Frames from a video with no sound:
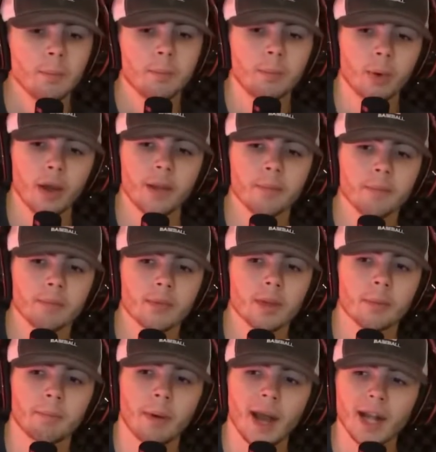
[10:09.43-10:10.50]
but
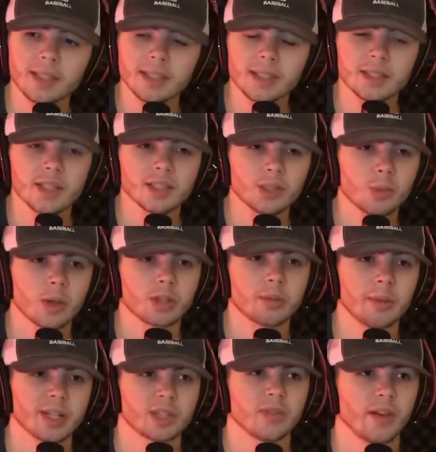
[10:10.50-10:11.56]
boxing doesn't want the
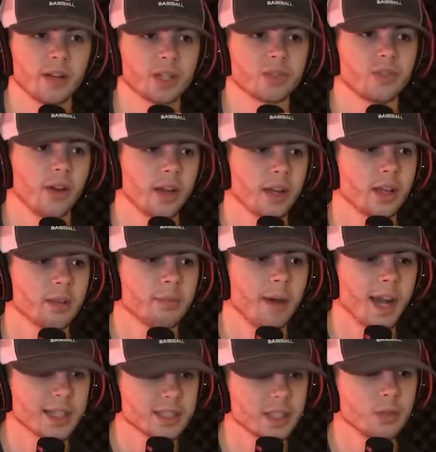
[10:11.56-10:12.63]
best fighters fighting.
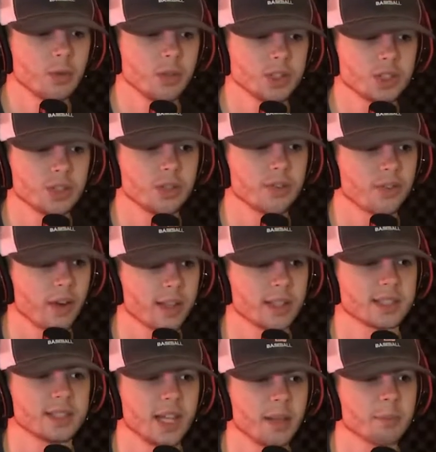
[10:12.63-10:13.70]
Boxing wants you to fight
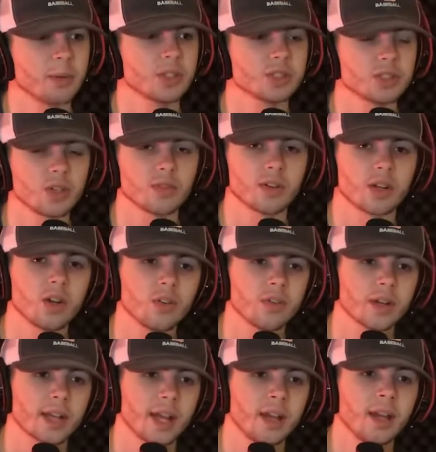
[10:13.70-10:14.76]
the same person over and over
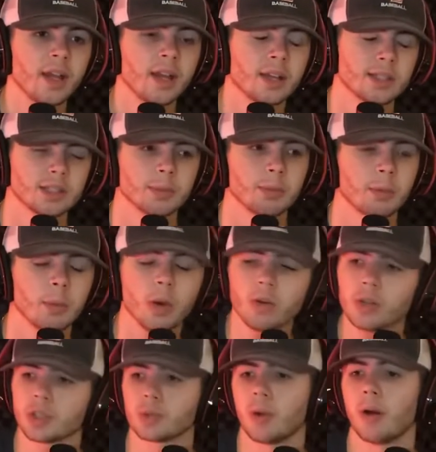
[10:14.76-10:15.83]
again because the
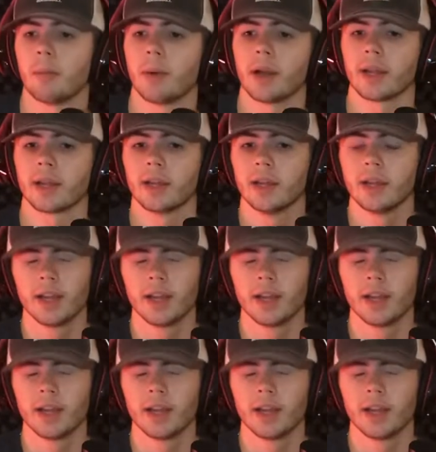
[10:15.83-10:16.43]
promoters want money.